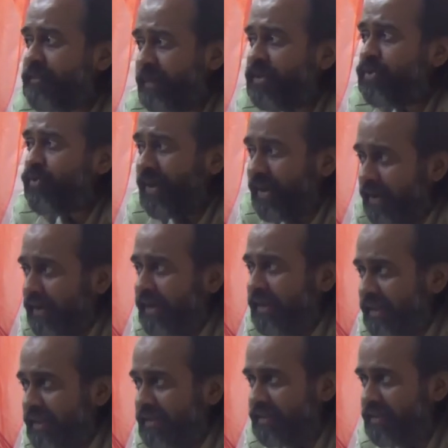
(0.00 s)
spirituality
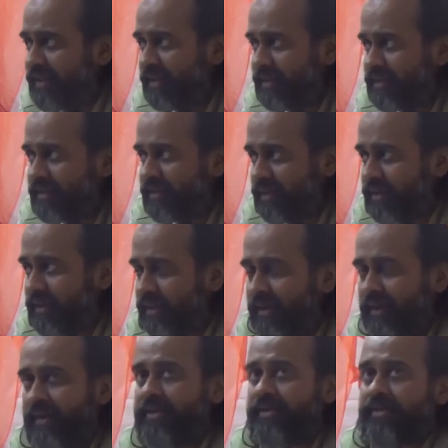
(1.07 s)
these days
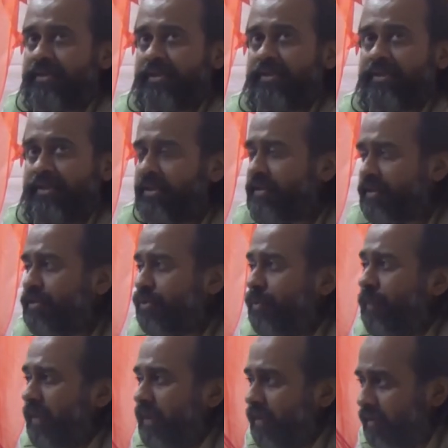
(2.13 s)
is just
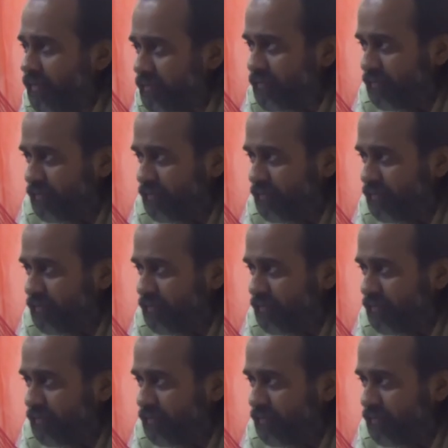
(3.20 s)
stupid